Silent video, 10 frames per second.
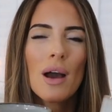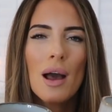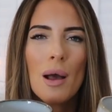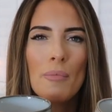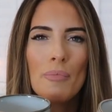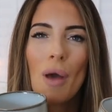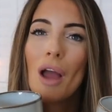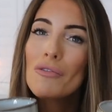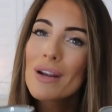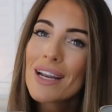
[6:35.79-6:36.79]

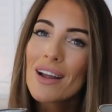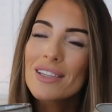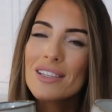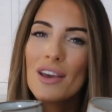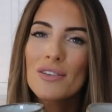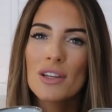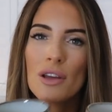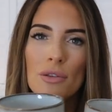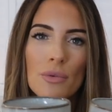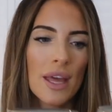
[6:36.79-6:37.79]
I really liked those, and
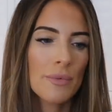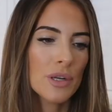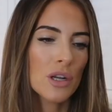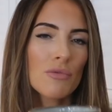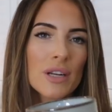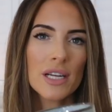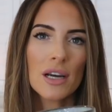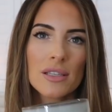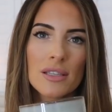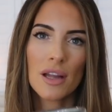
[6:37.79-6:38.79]
I thought they would look really
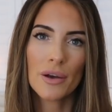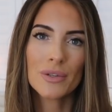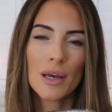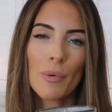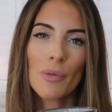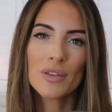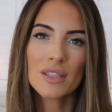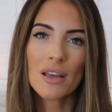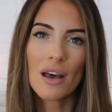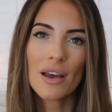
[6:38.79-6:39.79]
nice styled up on the
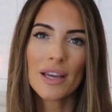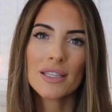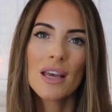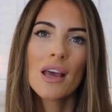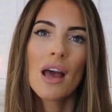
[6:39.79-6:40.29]
side.